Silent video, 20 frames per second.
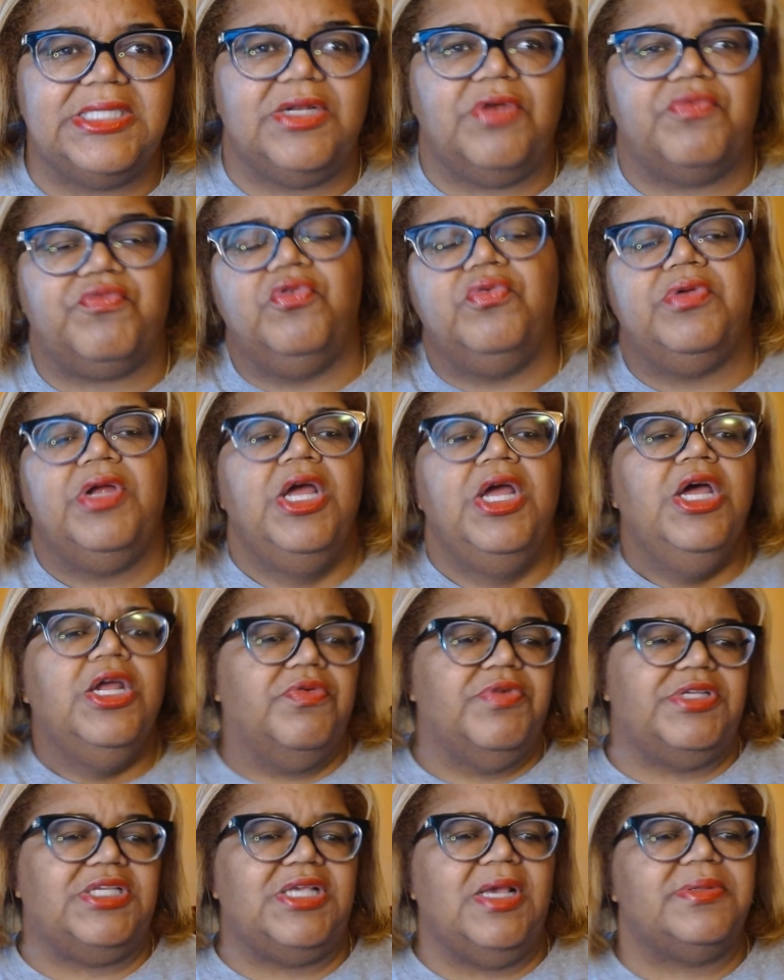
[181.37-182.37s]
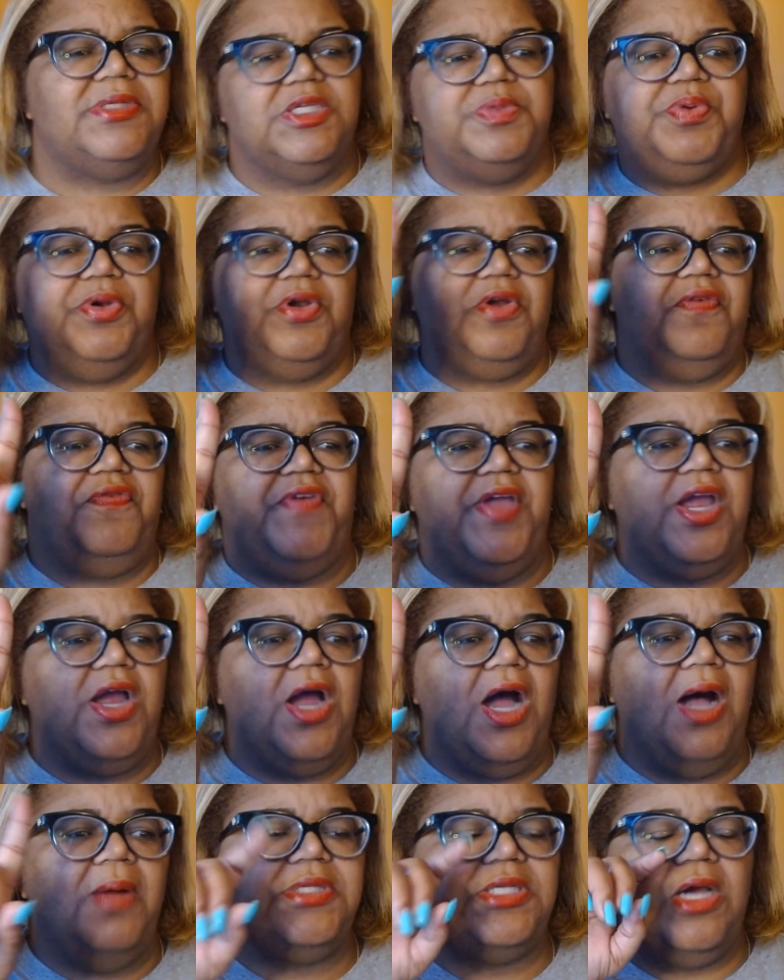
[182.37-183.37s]
And the, rude, the receptionist put her
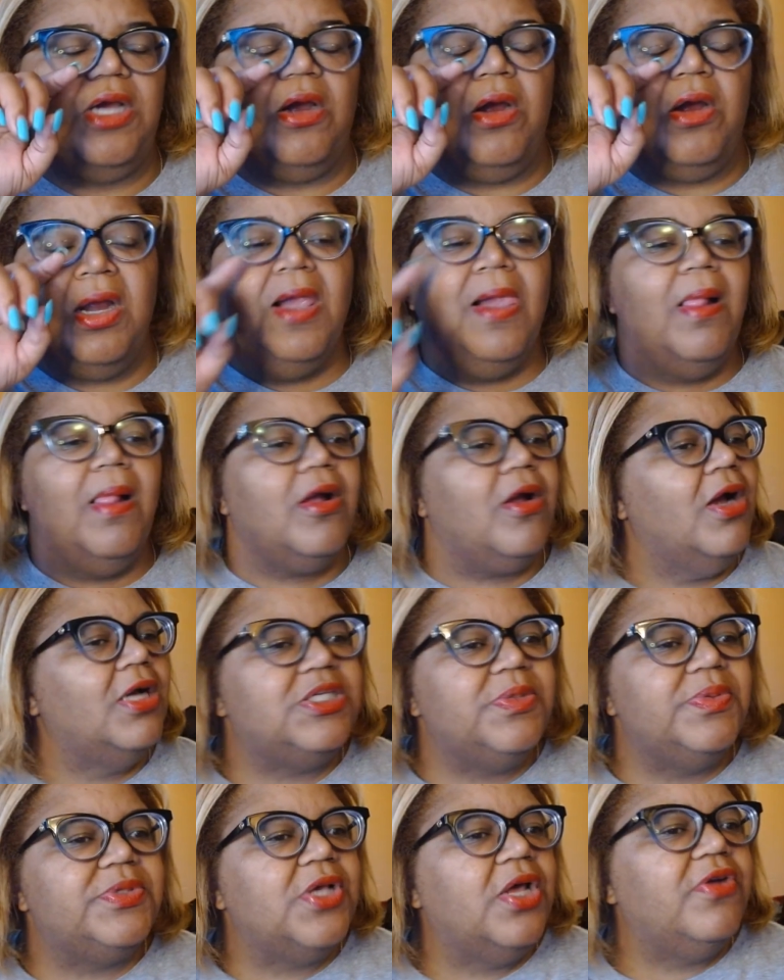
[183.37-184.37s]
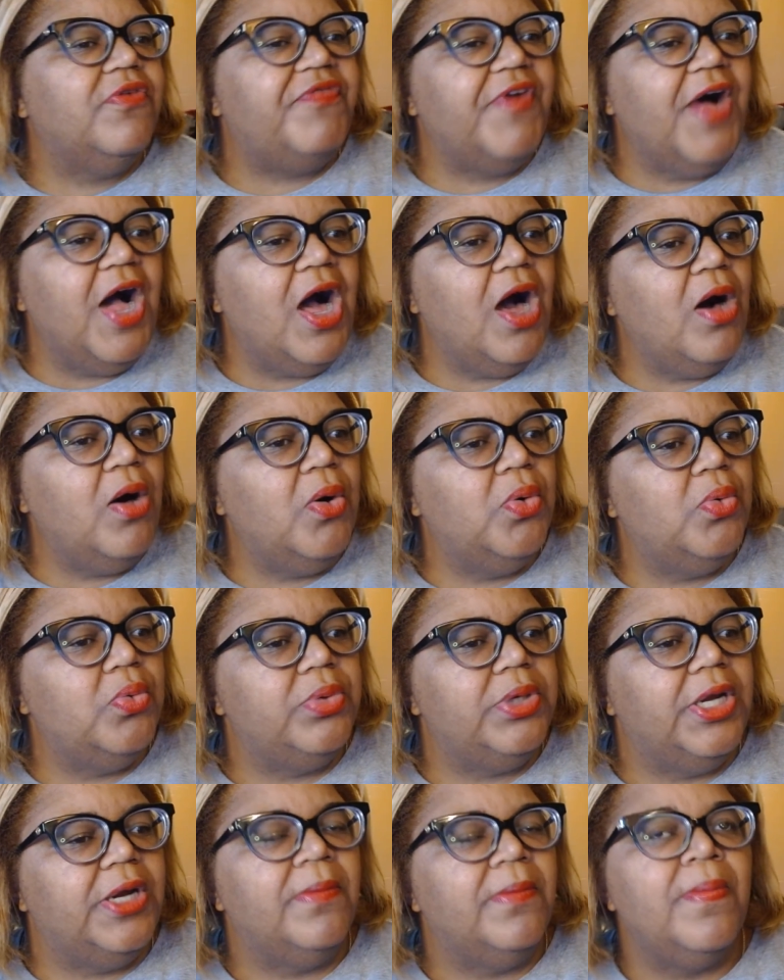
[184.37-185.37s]
finger up to her. Girl, she was on
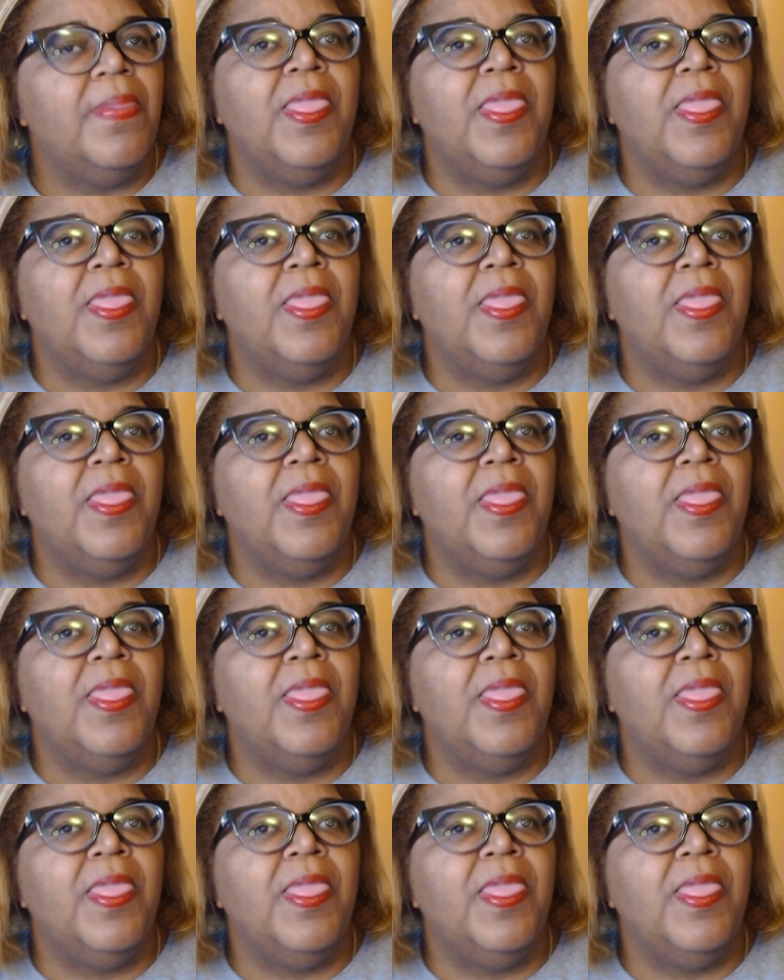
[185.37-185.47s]
the phone.